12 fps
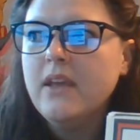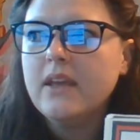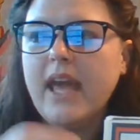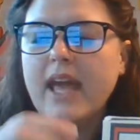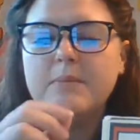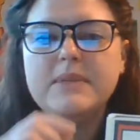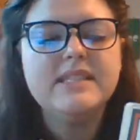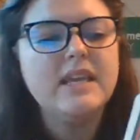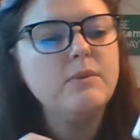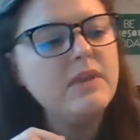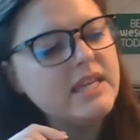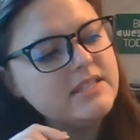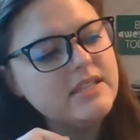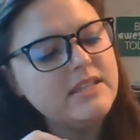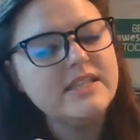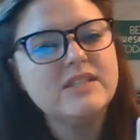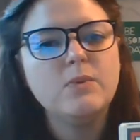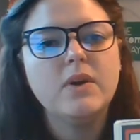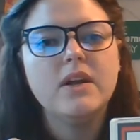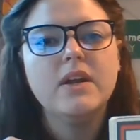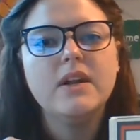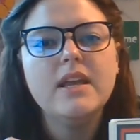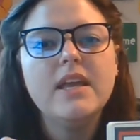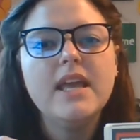Okay, but say we get to this
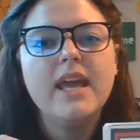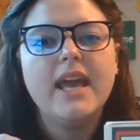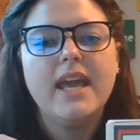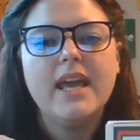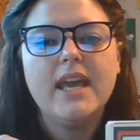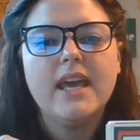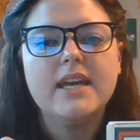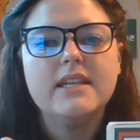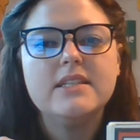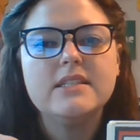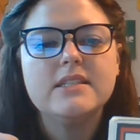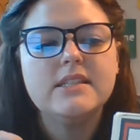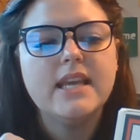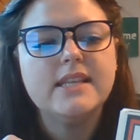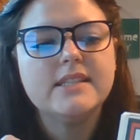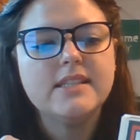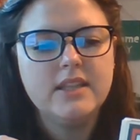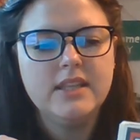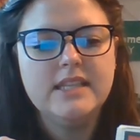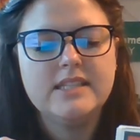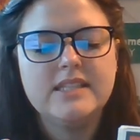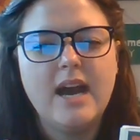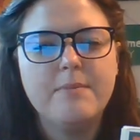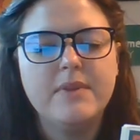word and they suddenly
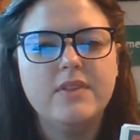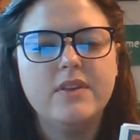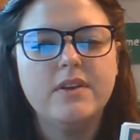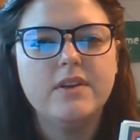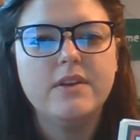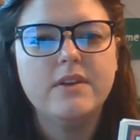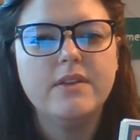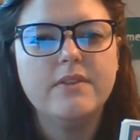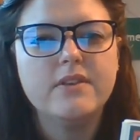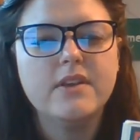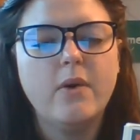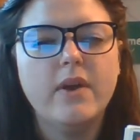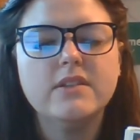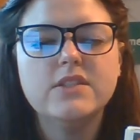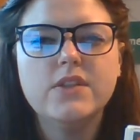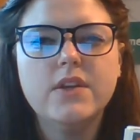stop and they're going